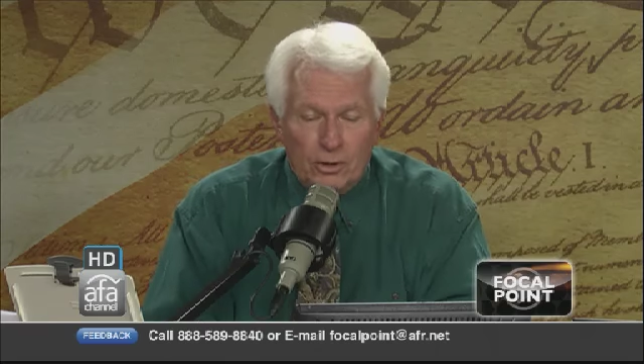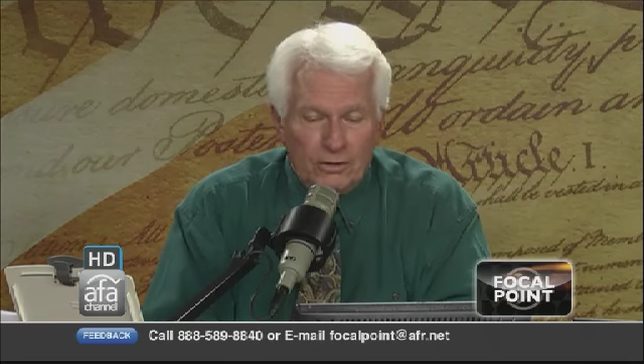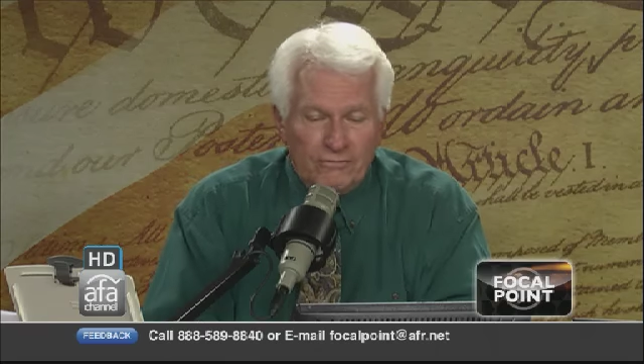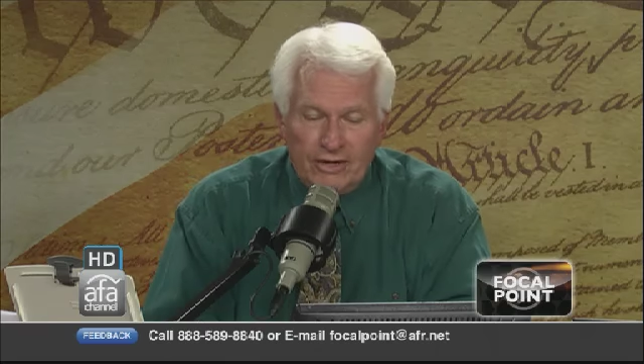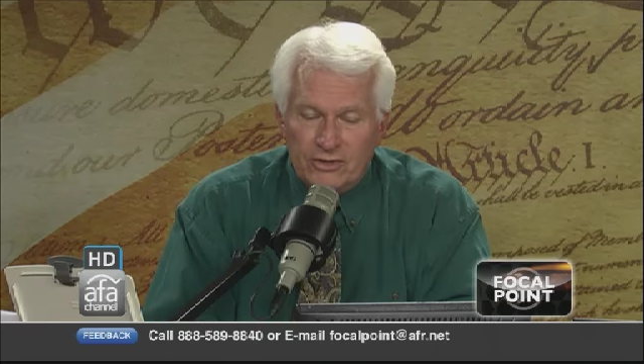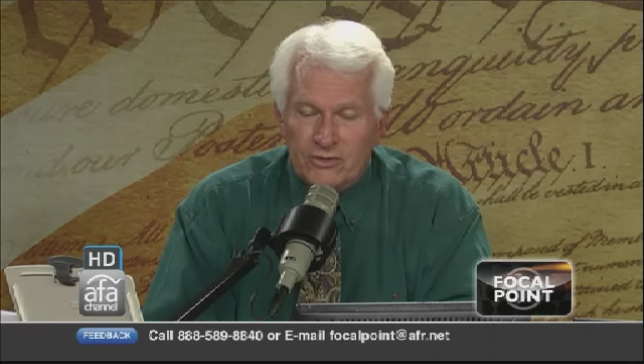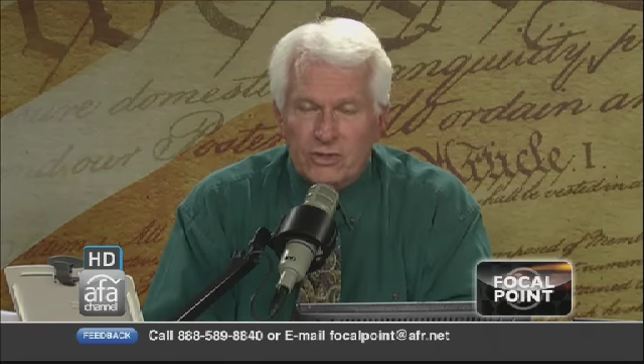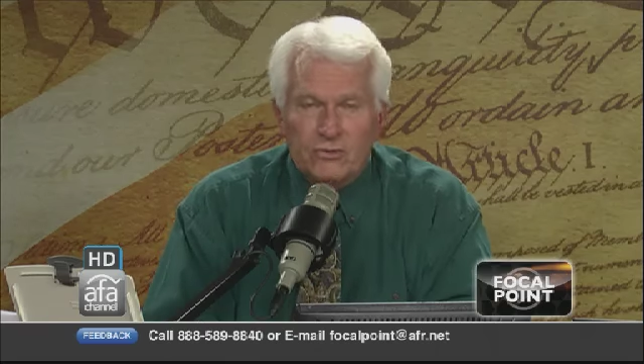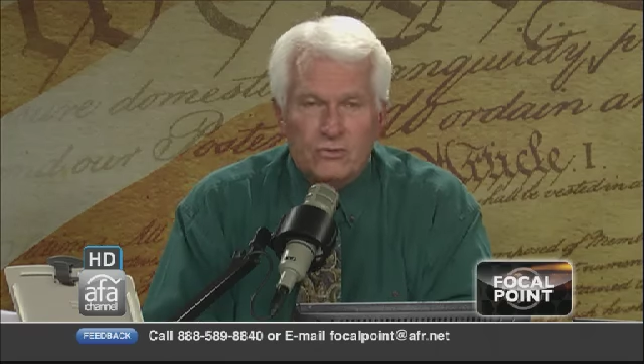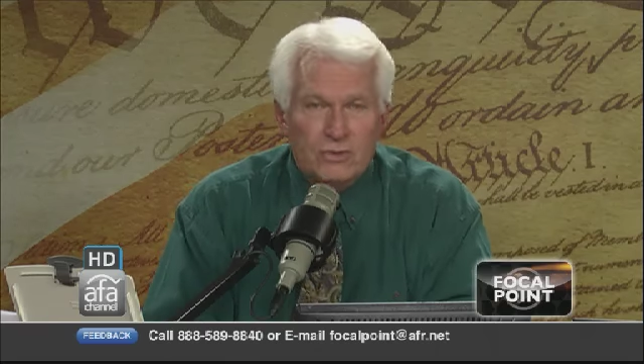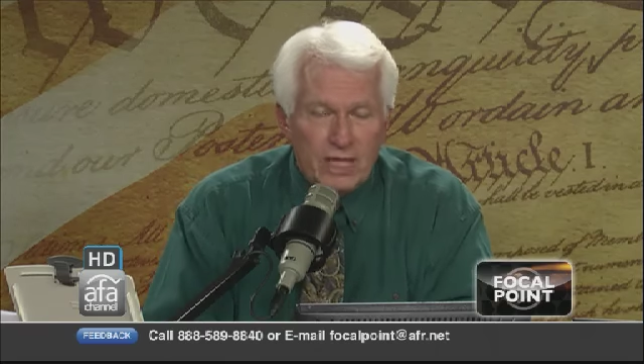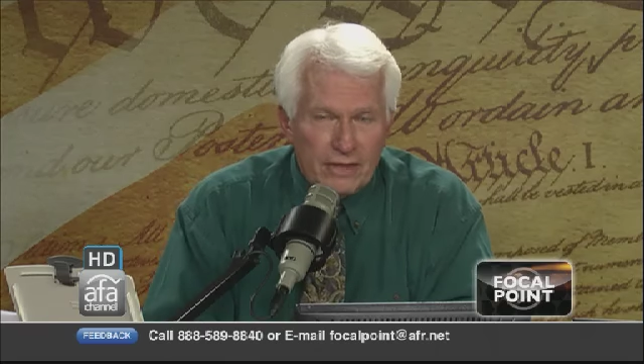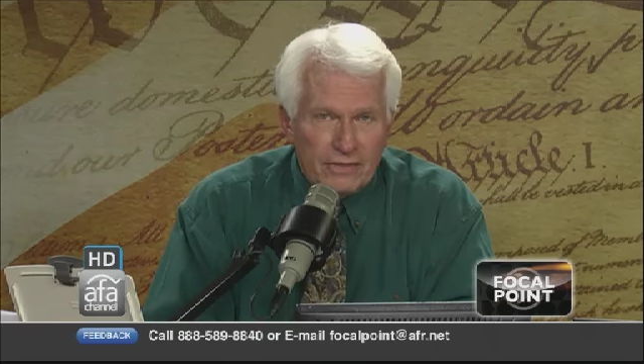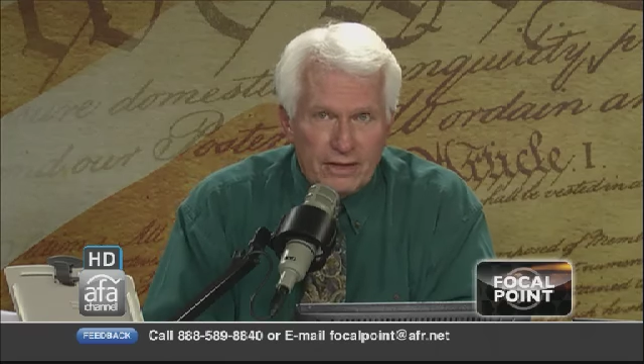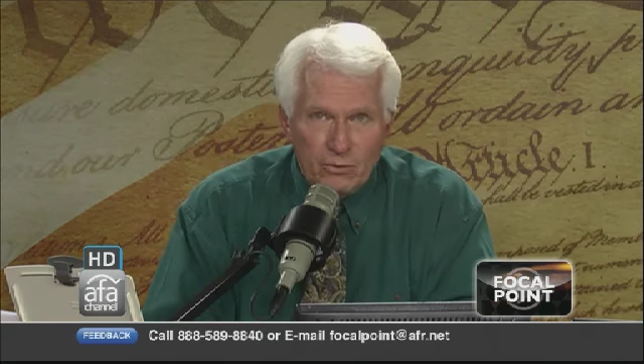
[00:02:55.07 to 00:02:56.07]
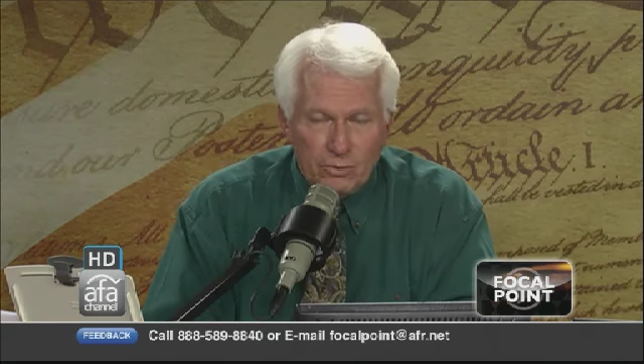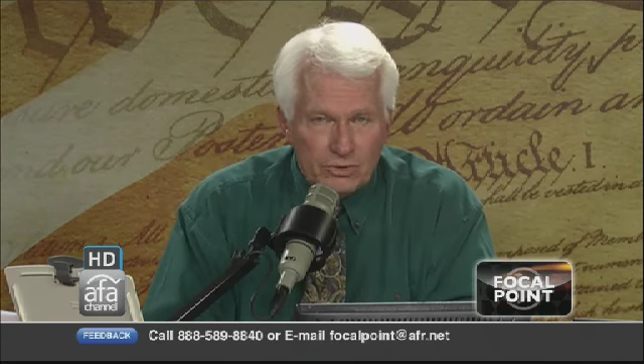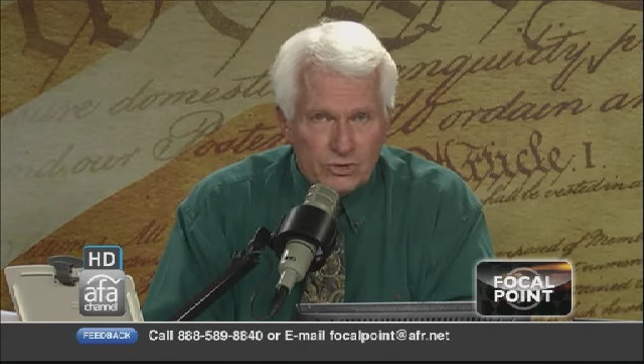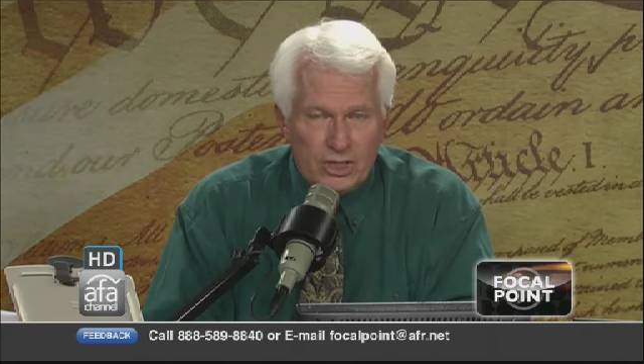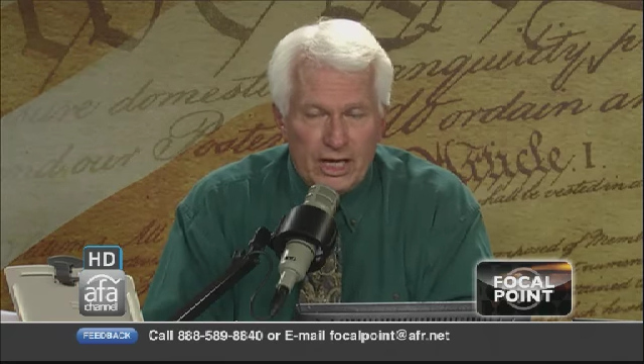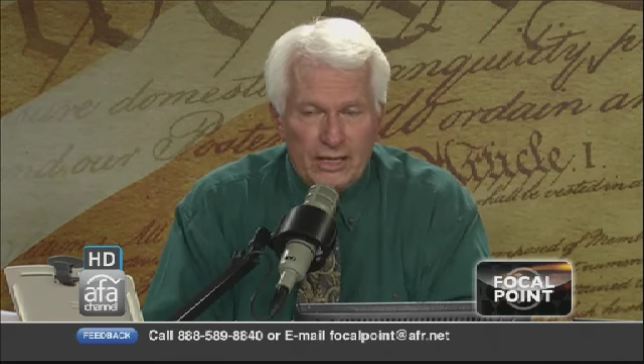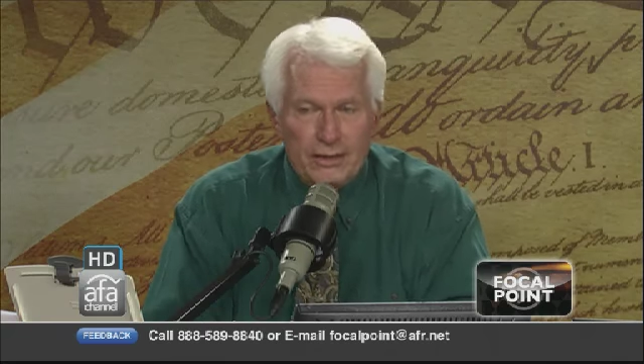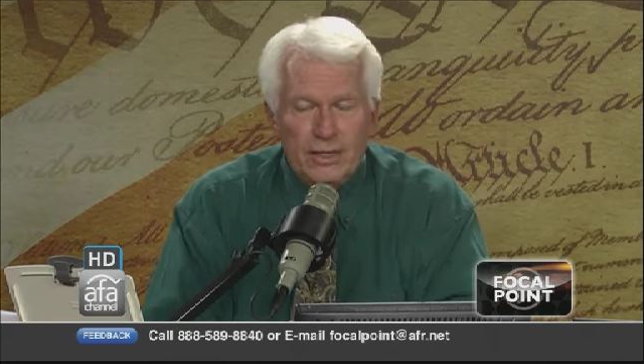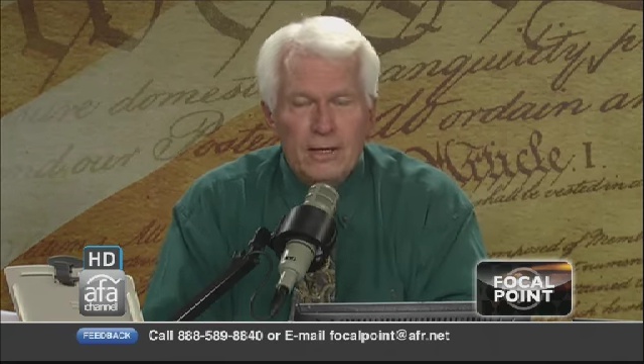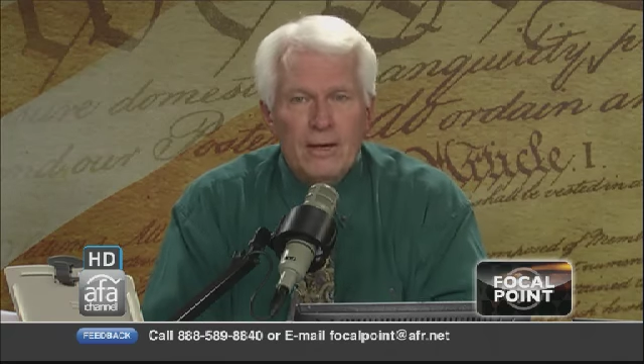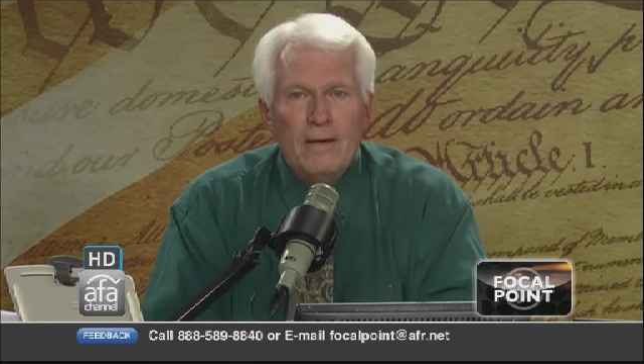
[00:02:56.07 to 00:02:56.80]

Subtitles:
offenses. Nothing was done.